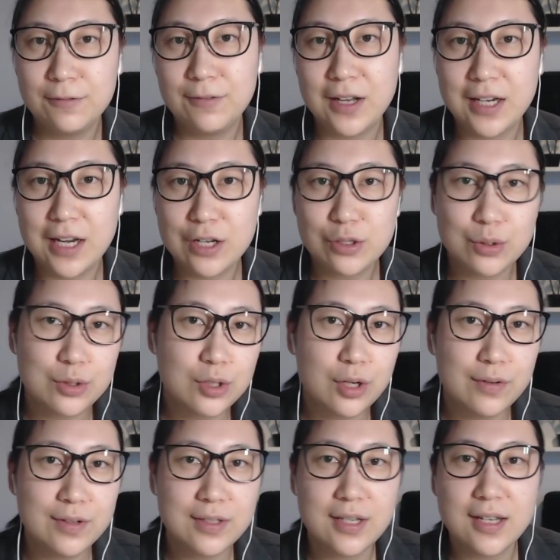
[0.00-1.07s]
financial
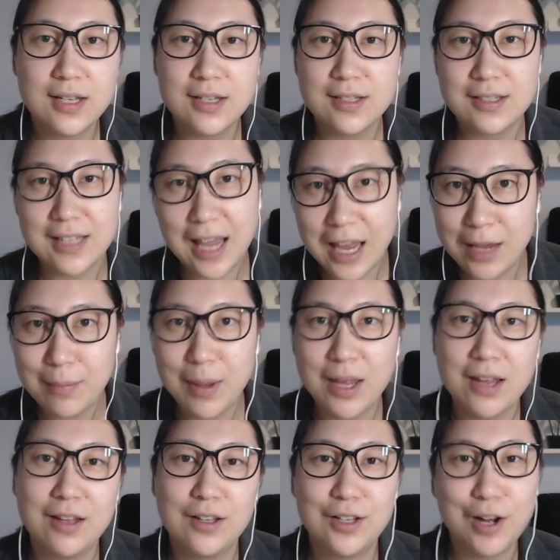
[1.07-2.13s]
services,
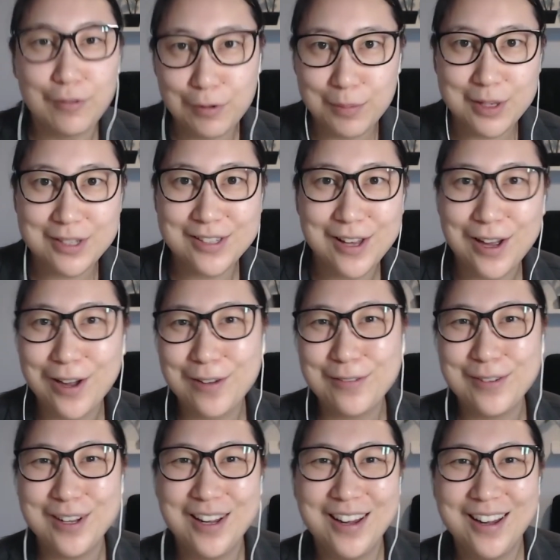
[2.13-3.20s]
gaming, government stuff,